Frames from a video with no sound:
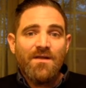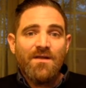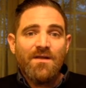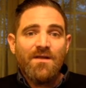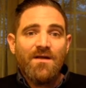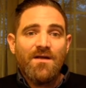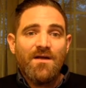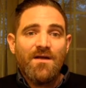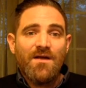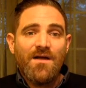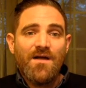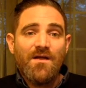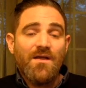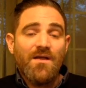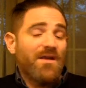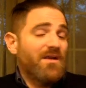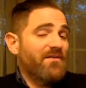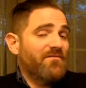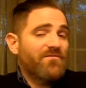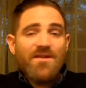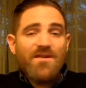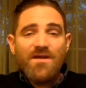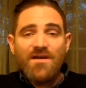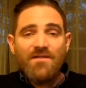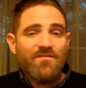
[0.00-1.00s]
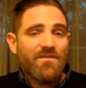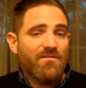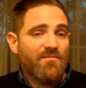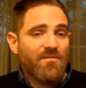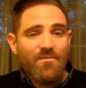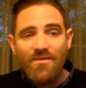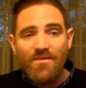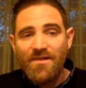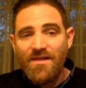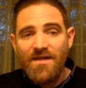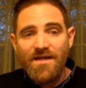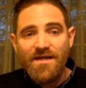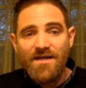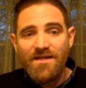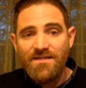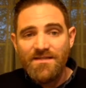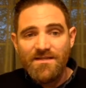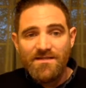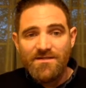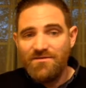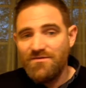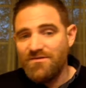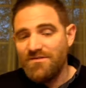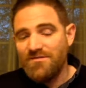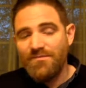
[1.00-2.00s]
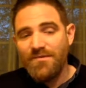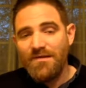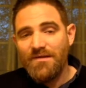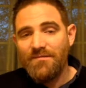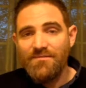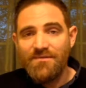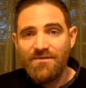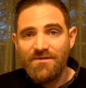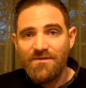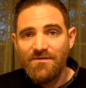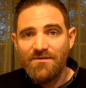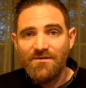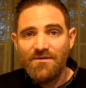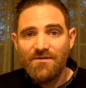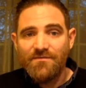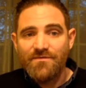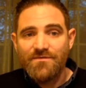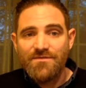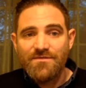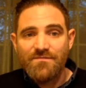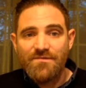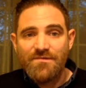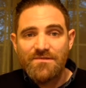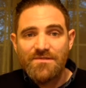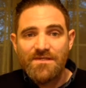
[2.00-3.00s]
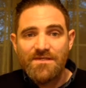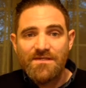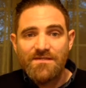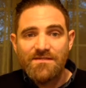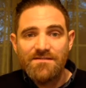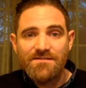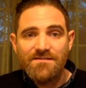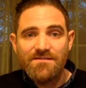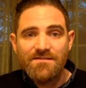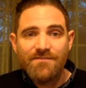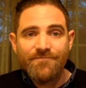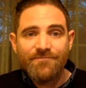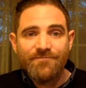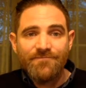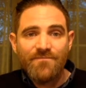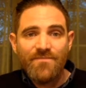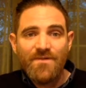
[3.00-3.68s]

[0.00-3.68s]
And if none of them applied, then you'd just be able to go look for some hotels.